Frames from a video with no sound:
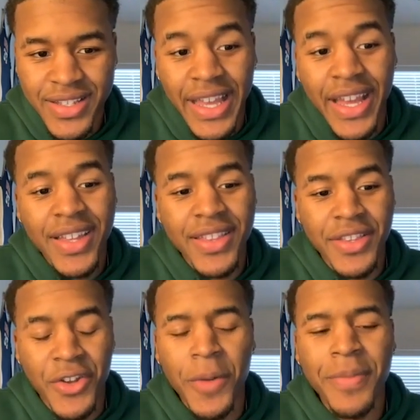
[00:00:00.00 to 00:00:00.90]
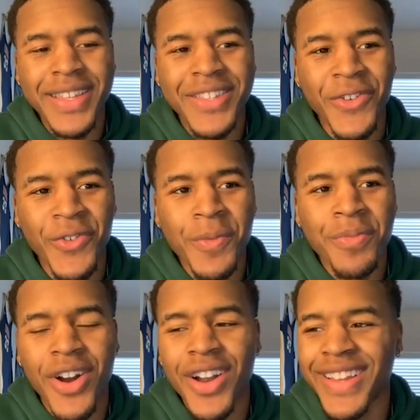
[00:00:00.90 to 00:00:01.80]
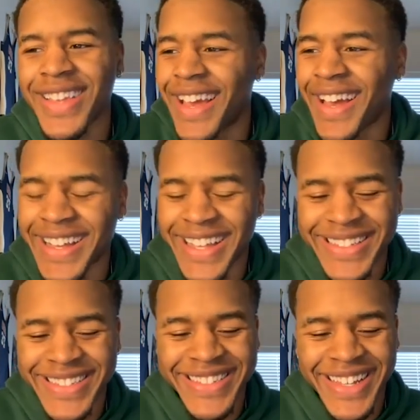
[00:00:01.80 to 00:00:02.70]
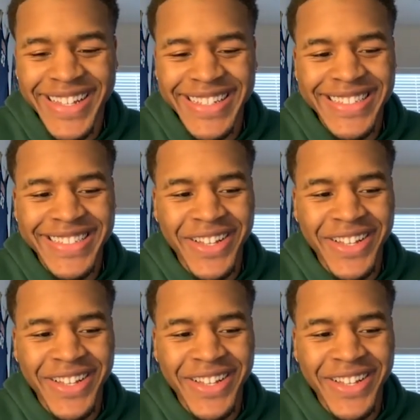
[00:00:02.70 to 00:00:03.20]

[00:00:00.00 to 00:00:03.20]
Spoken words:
Yeah, going back to the room part, yeah, I guess it does.